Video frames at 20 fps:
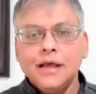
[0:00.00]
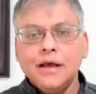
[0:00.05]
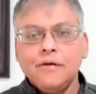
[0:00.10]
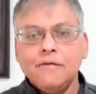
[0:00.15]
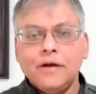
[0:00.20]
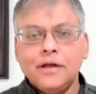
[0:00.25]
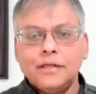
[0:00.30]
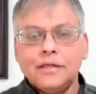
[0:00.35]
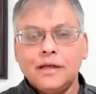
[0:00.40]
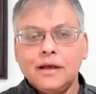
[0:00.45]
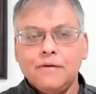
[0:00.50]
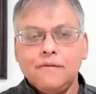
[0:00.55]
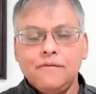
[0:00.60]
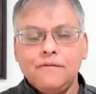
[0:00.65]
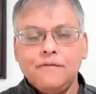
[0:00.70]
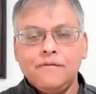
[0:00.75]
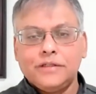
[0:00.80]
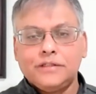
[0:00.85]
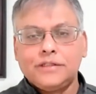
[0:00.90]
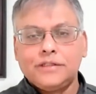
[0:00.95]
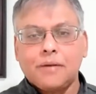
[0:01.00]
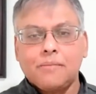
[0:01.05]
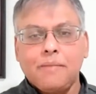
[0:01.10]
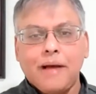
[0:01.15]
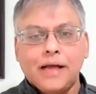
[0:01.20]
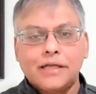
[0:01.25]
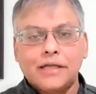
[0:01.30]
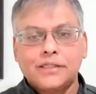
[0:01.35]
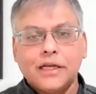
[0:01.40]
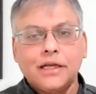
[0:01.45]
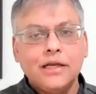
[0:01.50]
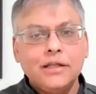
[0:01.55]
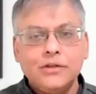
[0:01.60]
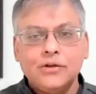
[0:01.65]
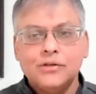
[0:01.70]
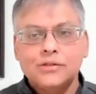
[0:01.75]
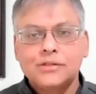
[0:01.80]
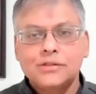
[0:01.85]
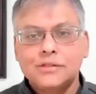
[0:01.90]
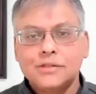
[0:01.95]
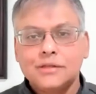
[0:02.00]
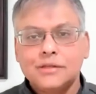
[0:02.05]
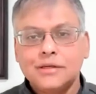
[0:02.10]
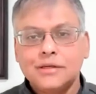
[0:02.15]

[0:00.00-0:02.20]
which are bashing Hindus?